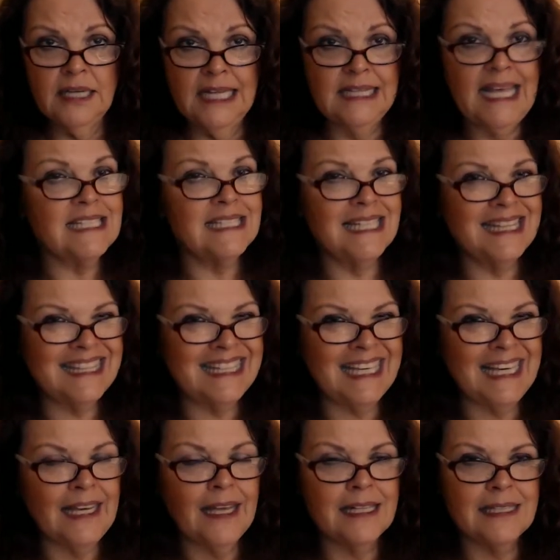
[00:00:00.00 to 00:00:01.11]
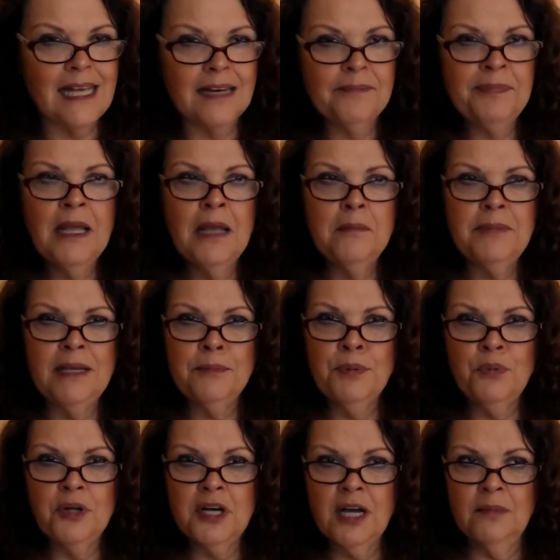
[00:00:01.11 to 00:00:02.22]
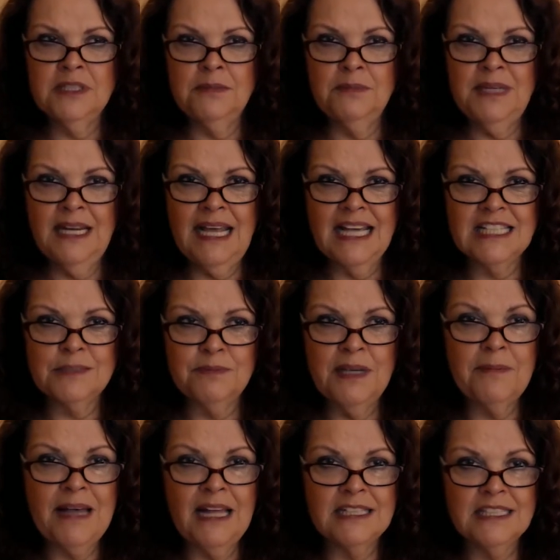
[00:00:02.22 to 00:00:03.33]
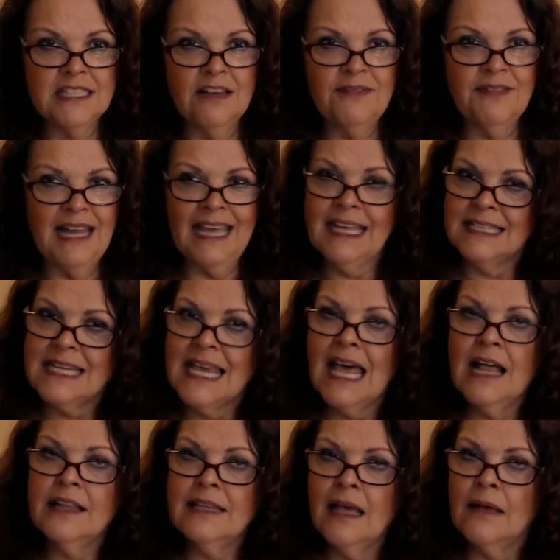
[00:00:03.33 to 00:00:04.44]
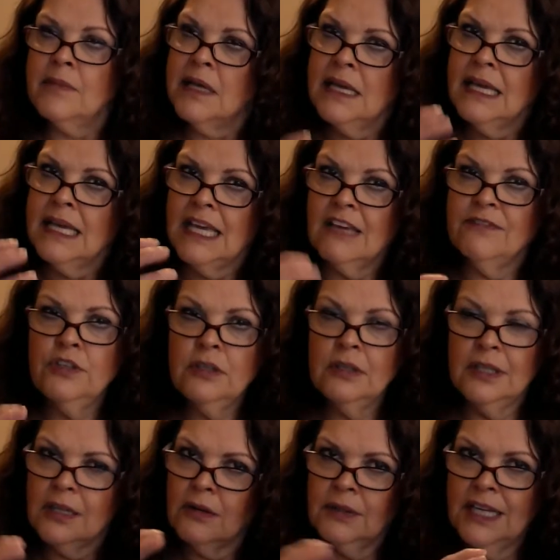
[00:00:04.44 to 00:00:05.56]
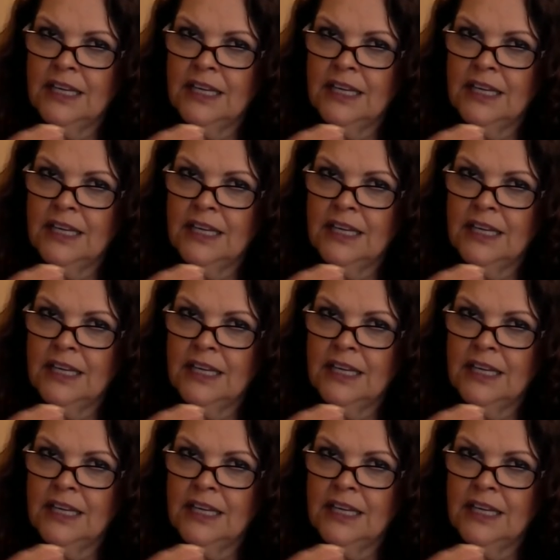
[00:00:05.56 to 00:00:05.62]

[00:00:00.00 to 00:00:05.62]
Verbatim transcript: And that's the thing is that people will come to me and ask me about stuff and I can tell them if you know,